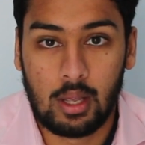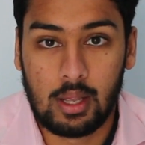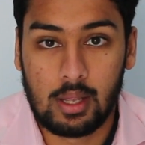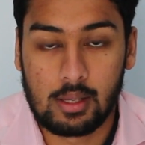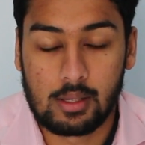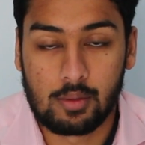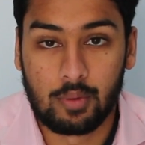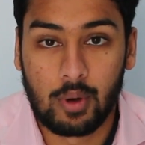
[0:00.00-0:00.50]

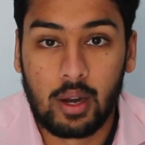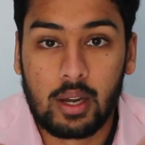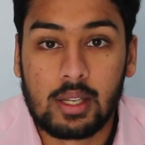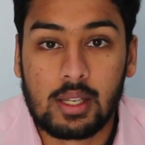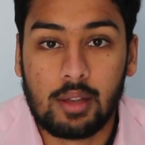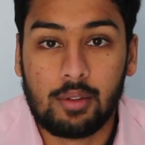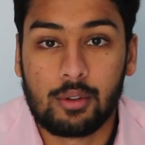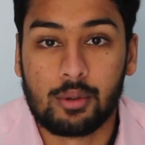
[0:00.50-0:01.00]
It's very
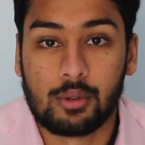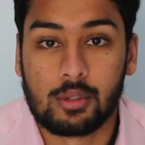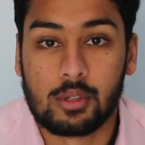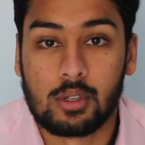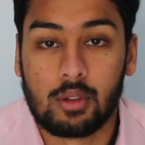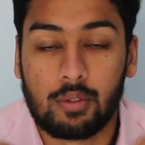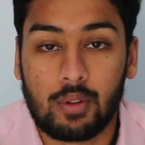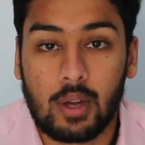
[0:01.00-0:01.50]
difficult to
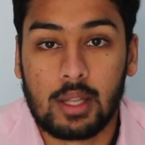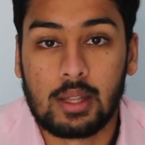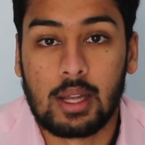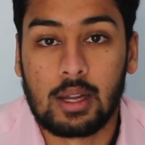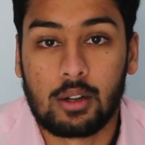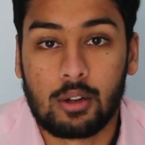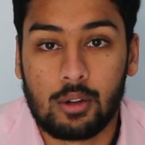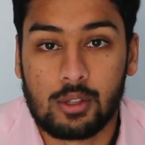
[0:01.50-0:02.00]
define
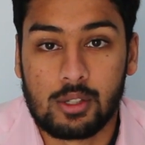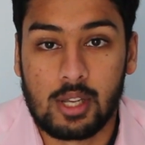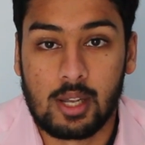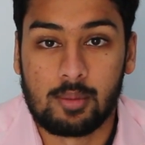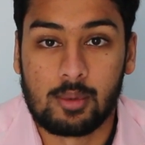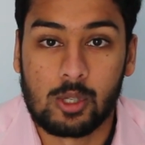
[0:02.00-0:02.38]
that concept,